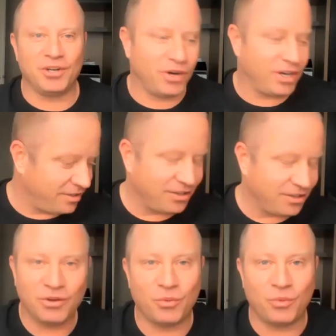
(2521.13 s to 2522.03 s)
what?
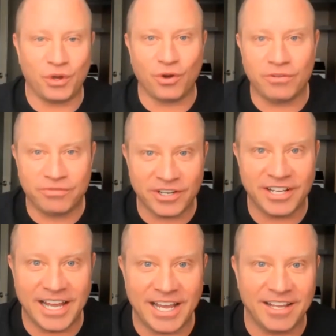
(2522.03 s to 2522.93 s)
We all
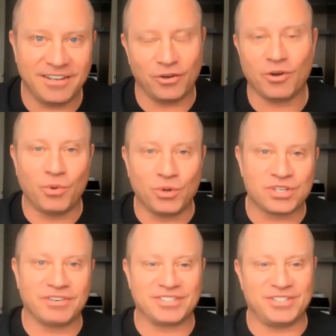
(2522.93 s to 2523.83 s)
freaking hate it, or
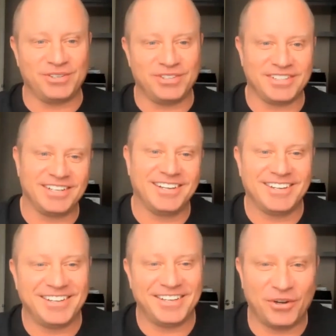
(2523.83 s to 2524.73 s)
most of us do.
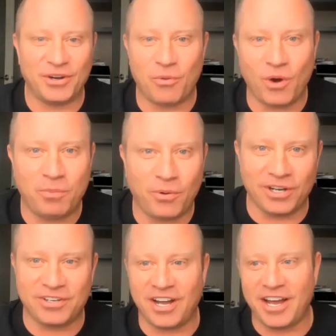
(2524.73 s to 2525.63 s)
You know, at one
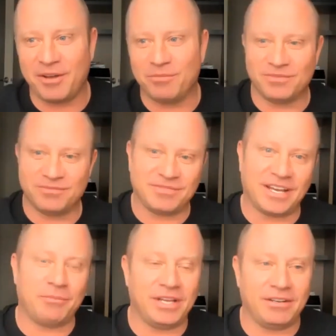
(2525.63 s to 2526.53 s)
point in time,
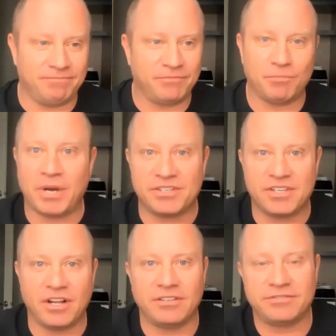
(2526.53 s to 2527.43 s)
I mean,
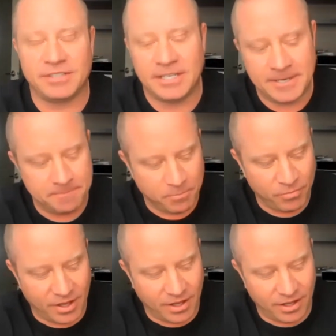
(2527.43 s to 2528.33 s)
myself,
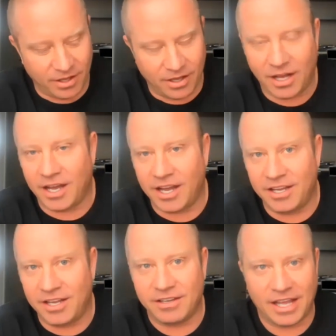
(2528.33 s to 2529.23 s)

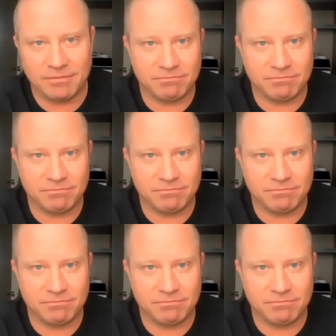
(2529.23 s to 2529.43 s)
I